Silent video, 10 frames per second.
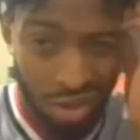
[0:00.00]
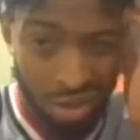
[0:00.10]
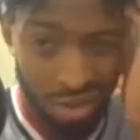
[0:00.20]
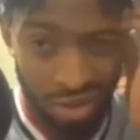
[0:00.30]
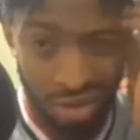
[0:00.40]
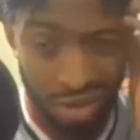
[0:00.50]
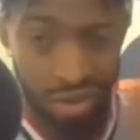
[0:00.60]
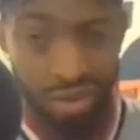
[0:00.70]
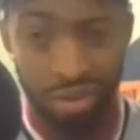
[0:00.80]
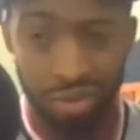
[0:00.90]

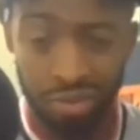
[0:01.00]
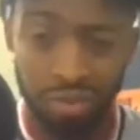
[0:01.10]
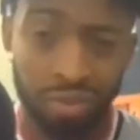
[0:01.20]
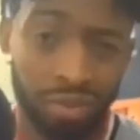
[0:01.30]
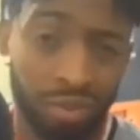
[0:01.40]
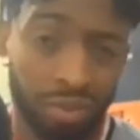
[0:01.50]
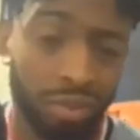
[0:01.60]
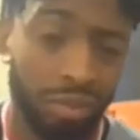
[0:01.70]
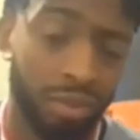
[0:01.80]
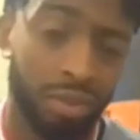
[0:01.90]

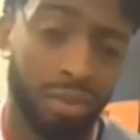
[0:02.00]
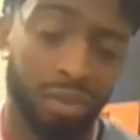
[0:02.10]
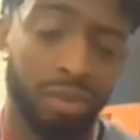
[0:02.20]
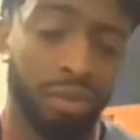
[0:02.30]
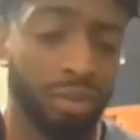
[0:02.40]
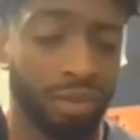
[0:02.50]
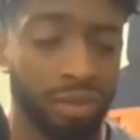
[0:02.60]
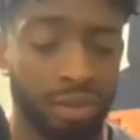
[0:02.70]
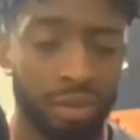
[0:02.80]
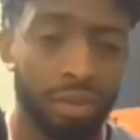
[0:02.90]

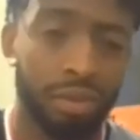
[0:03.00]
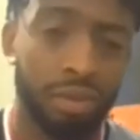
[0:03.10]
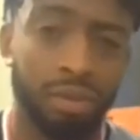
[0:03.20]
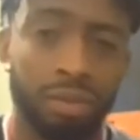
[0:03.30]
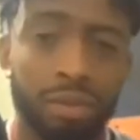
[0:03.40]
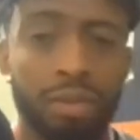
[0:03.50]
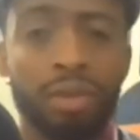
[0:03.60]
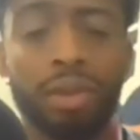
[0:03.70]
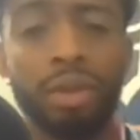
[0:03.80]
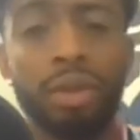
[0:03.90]

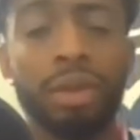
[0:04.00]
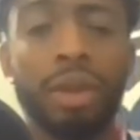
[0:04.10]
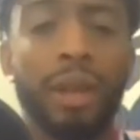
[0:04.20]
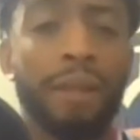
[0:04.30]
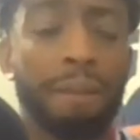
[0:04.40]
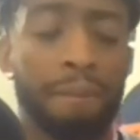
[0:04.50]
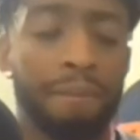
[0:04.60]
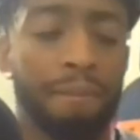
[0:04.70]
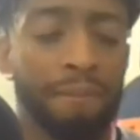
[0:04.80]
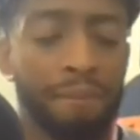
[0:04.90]

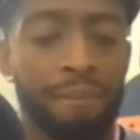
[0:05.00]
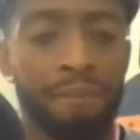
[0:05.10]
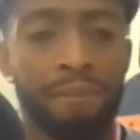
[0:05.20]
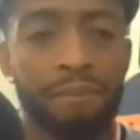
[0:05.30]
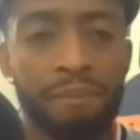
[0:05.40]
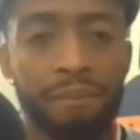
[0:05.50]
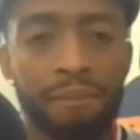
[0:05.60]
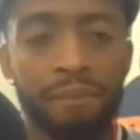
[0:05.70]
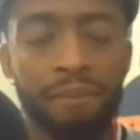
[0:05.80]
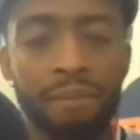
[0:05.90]
No words are spoken by the person on screen.